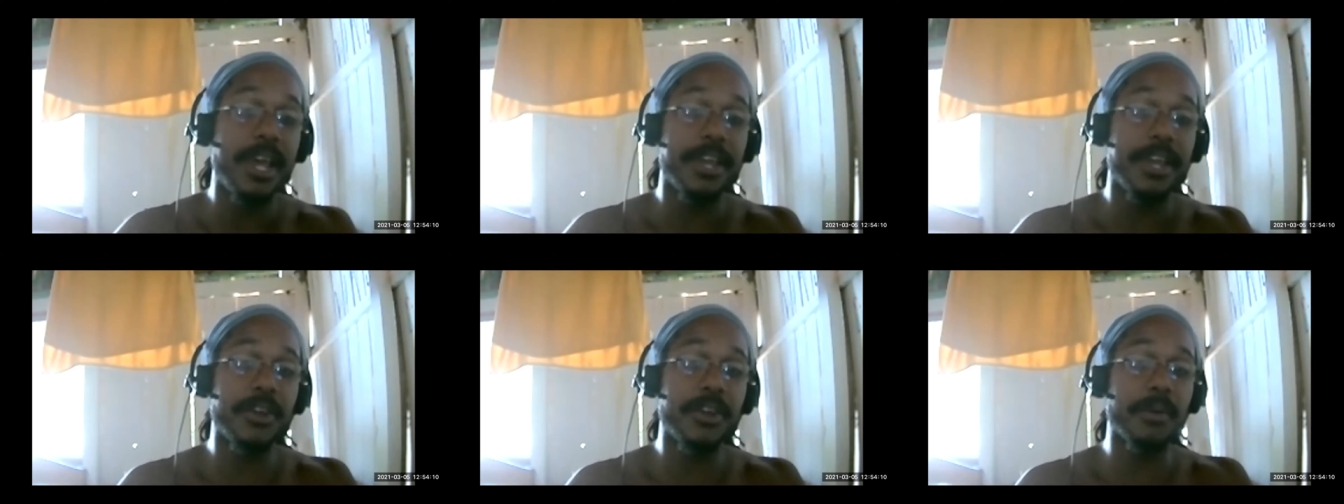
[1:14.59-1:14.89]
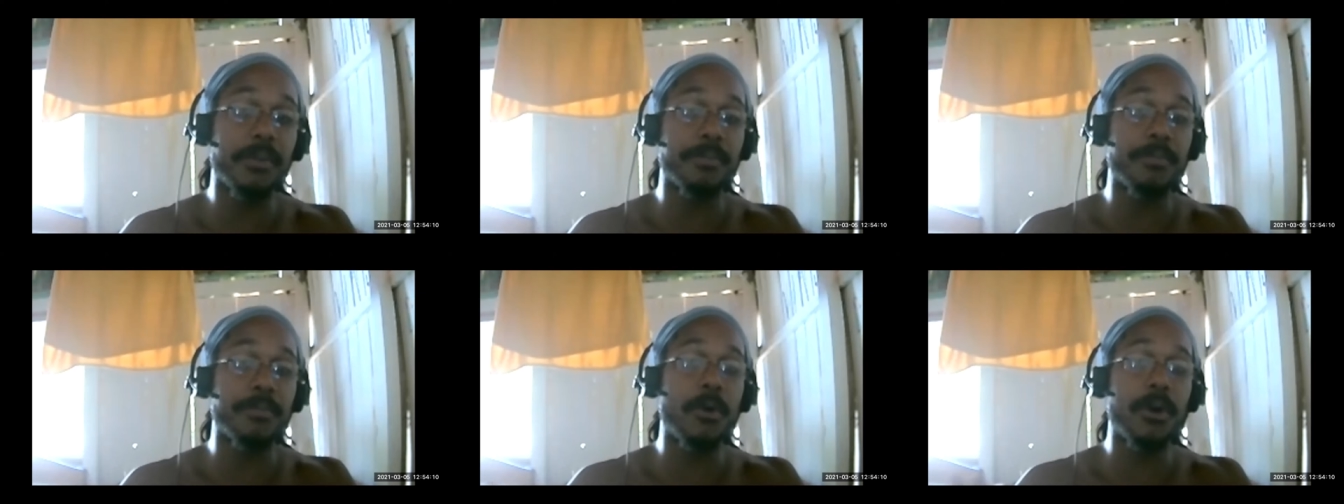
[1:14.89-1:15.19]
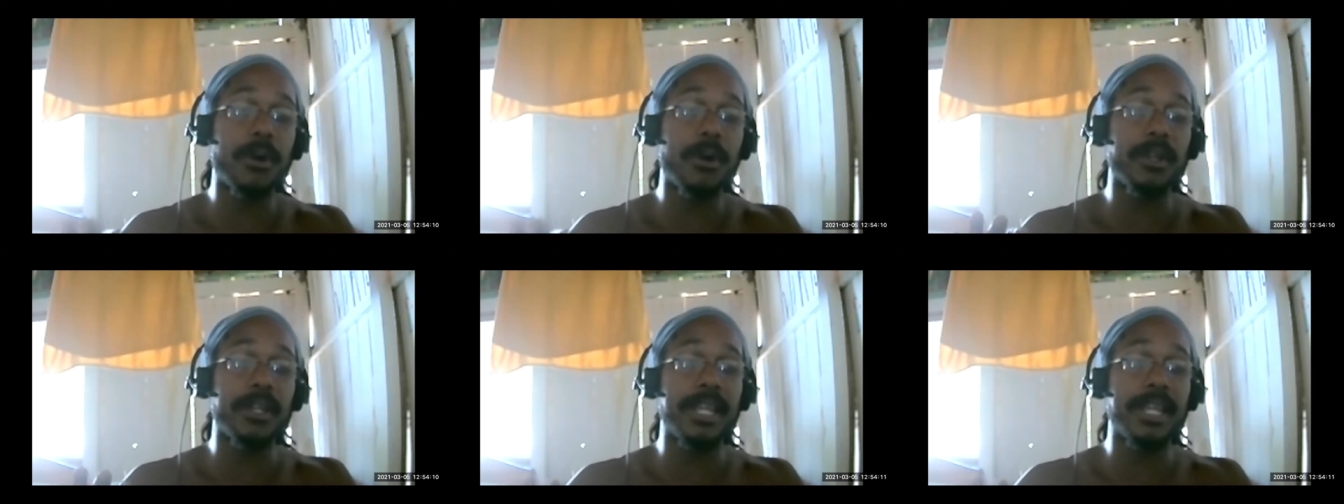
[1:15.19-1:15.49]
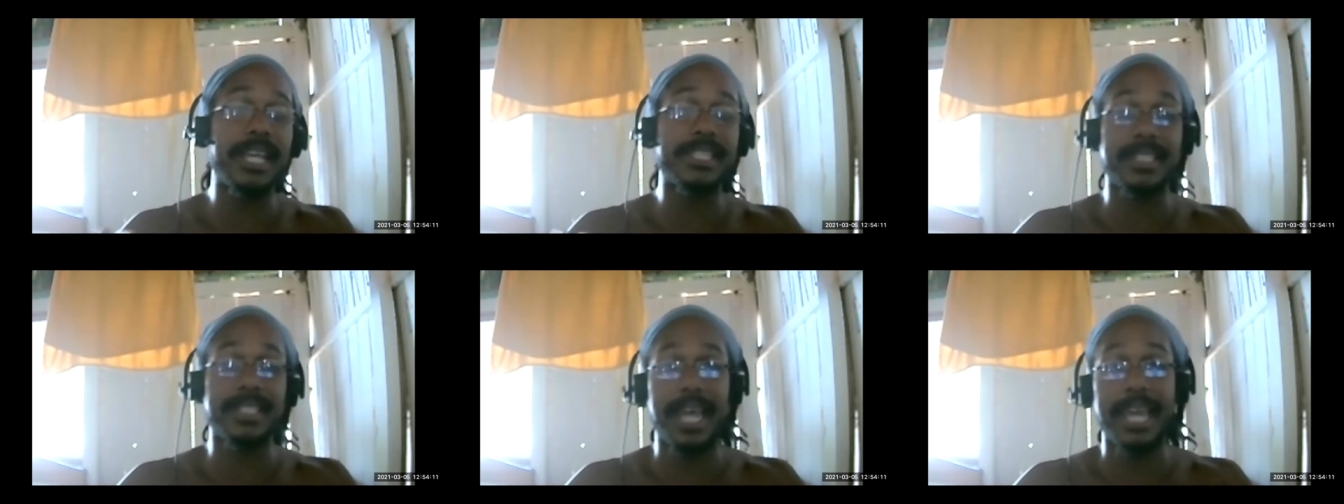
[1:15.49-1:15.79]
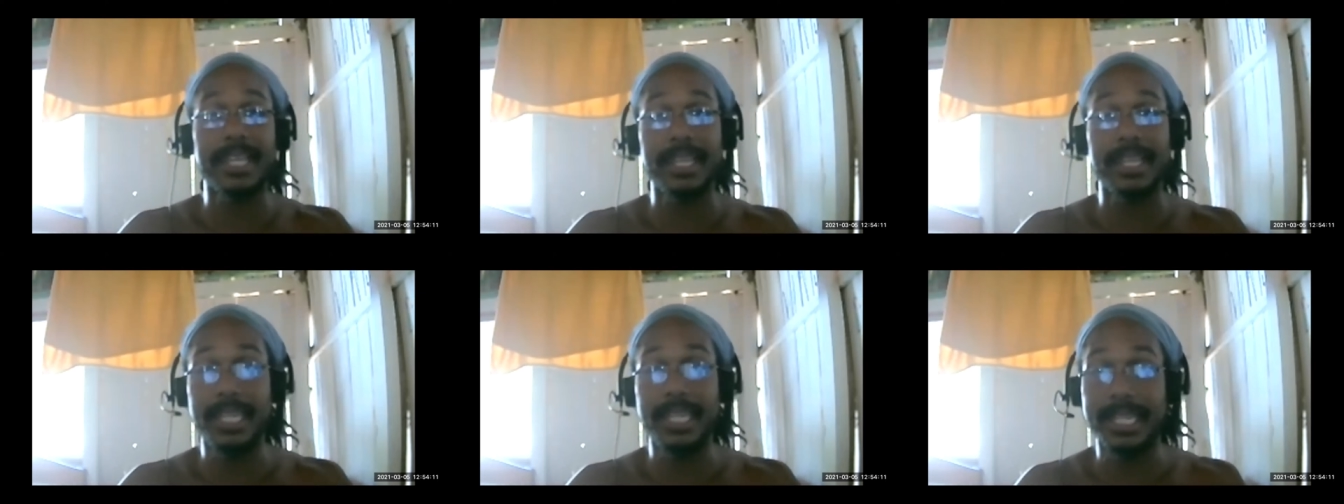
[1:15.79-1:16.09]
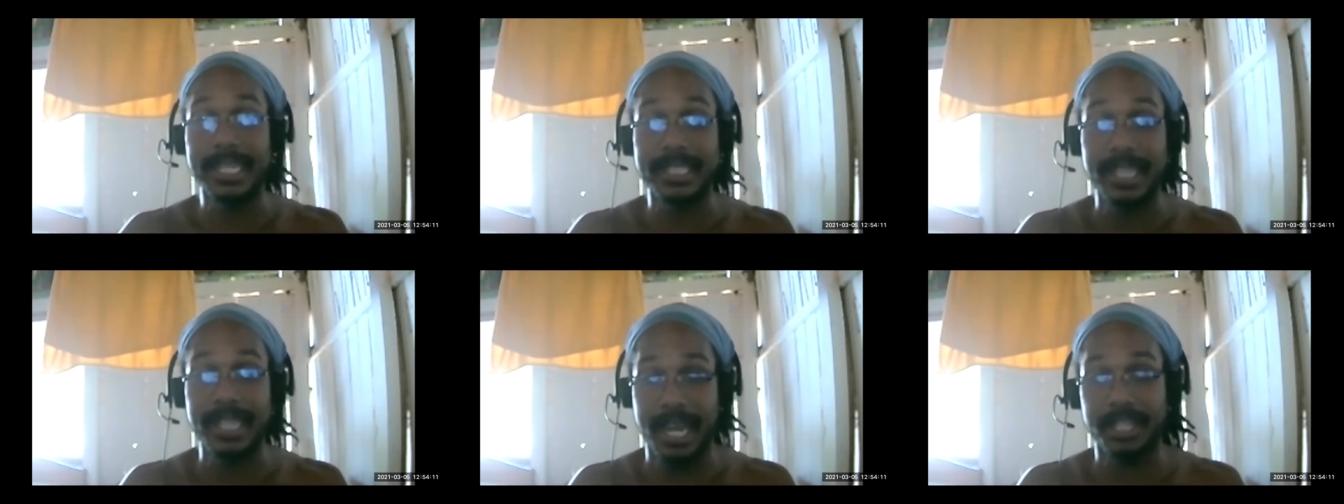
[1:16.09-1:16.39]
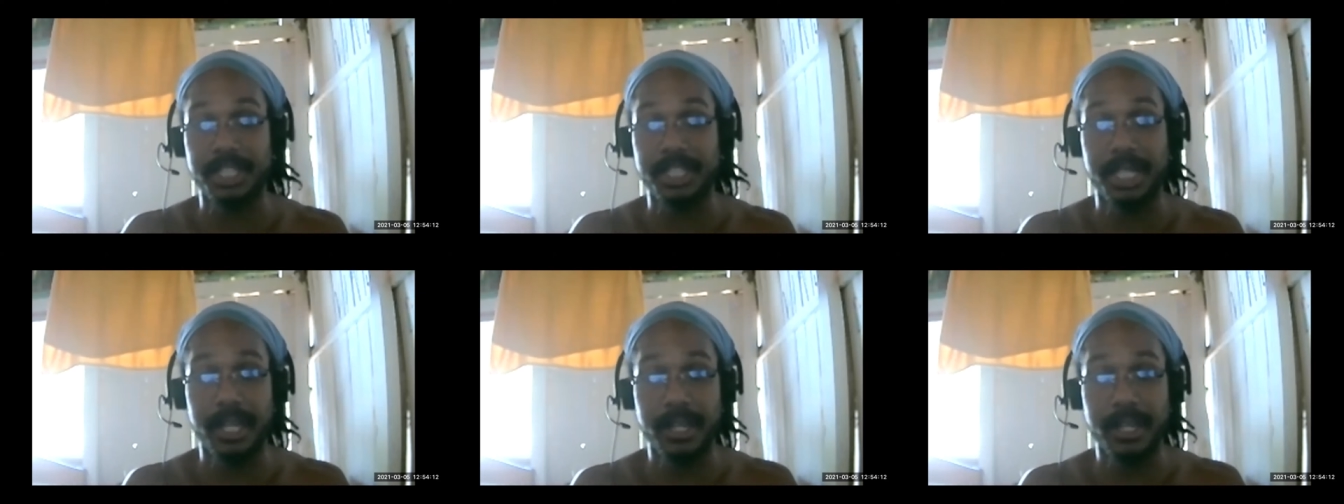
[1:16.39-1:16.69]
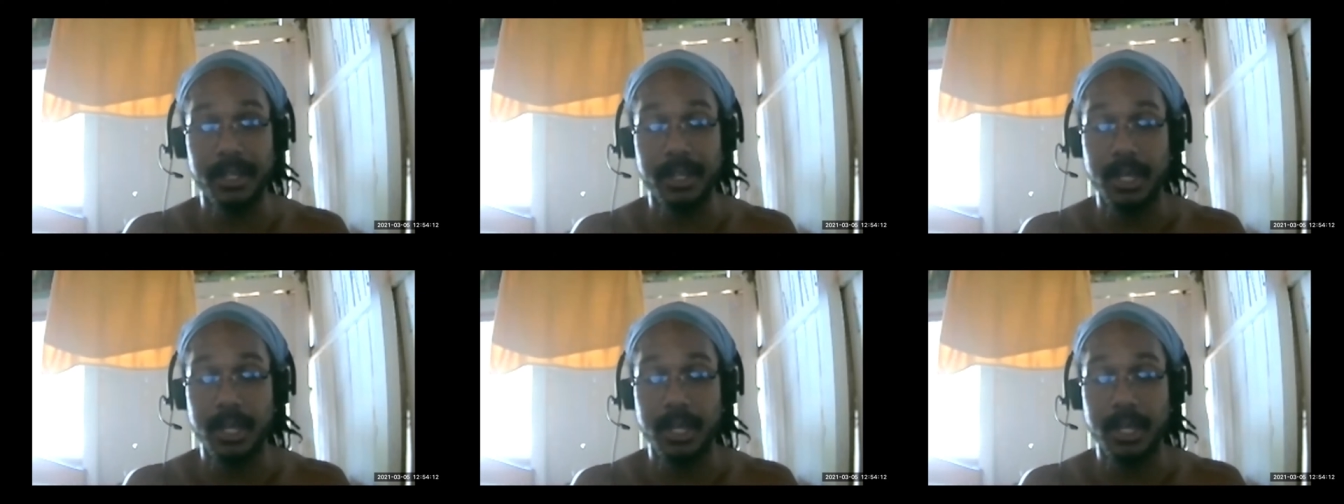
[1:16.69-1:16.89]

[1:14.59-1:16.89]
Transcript: you're more or less likely to touch it.